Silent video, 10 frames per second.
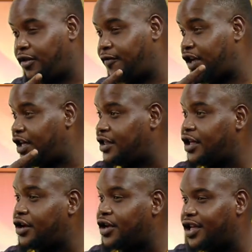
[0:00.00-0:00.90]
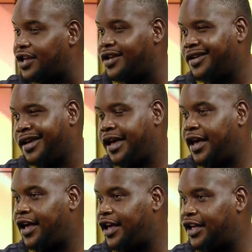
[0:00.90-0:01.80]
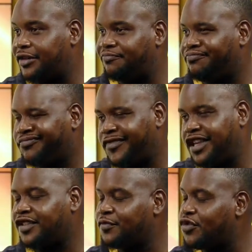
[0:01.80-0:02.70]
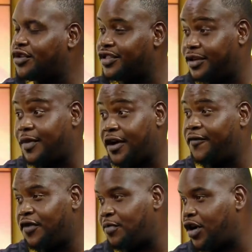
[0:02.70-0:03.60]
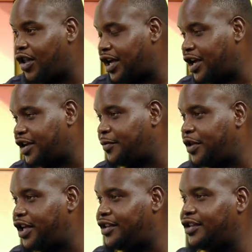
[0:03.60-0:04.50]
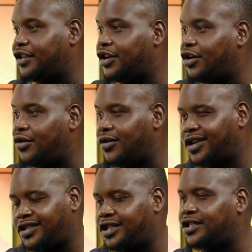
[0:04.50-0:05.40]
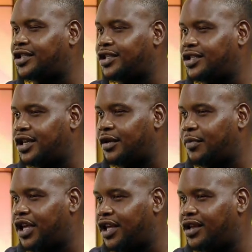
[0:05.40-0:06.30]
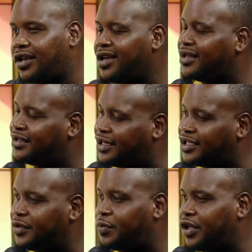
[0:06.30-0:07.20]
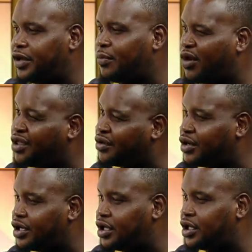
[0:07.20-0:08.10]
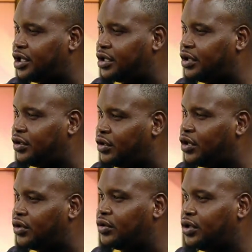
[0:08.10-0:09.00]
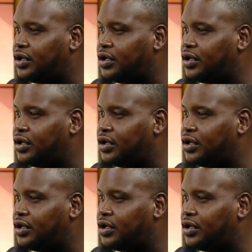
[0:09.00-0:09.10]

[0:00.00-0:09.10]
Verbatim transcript: Las Vegas area, and it's more than about football, like I explained to Nicole. I teach these young men discipline, brotherhood, you know,